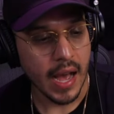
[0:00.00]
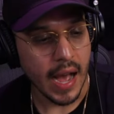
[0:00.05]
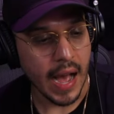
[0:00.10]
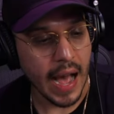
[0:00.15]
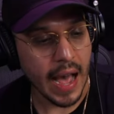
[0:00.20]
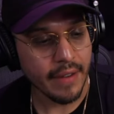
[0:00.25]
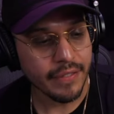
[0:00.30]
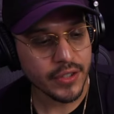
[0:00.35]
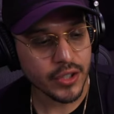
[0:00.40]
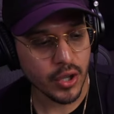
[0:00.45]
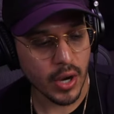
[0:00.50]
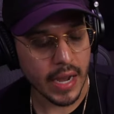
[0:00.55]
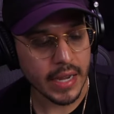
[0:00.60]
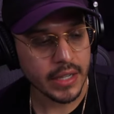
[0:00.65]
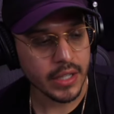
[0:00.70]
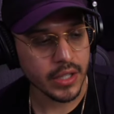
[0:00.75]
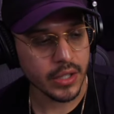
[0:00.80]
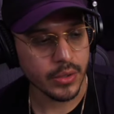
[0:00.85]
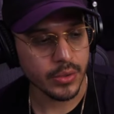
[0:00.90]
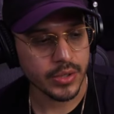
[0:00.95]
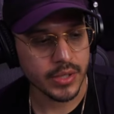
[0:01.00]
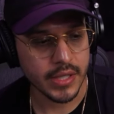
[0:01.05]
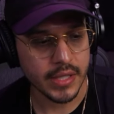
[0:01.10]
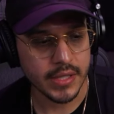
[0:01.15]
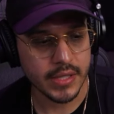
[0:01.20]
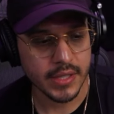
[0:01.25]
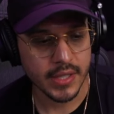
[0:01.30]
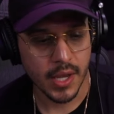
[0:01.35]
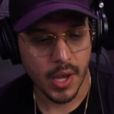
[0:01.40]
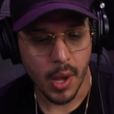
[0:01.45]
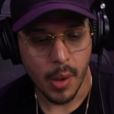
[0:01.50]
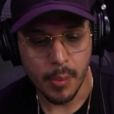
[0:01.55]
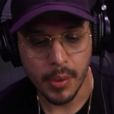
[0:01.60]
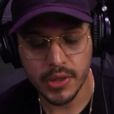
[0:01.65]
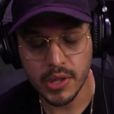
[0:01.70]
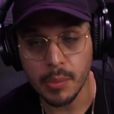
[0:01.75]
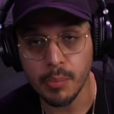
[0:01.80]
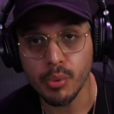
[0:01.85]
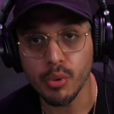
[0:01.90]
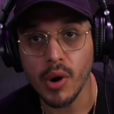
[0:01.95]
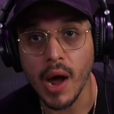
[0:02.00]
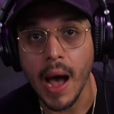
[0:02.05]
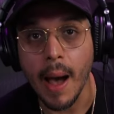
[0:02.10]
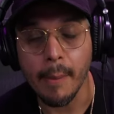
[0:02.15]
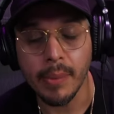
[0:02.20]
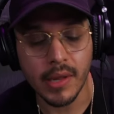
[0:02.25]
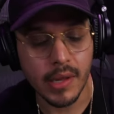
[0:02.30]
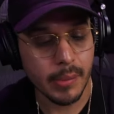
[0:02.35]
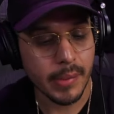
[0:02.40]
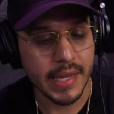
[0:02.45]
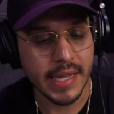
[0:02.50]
I've tried to use this, but the problem